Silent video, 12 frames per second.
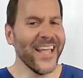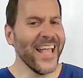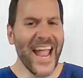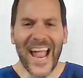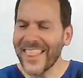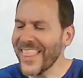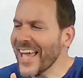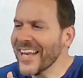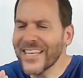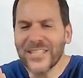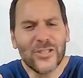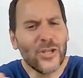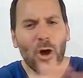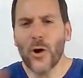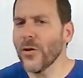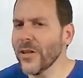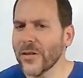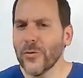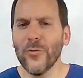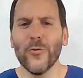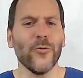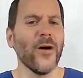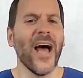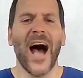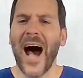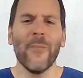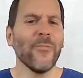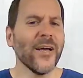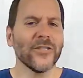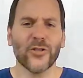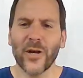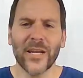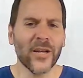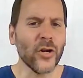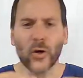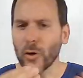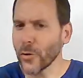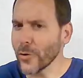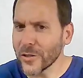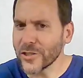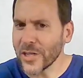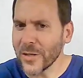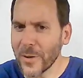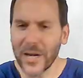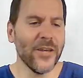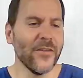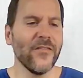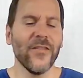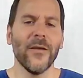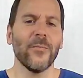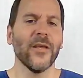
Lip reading: And that is totally cool. I'm not trying to encourage anybody to flip.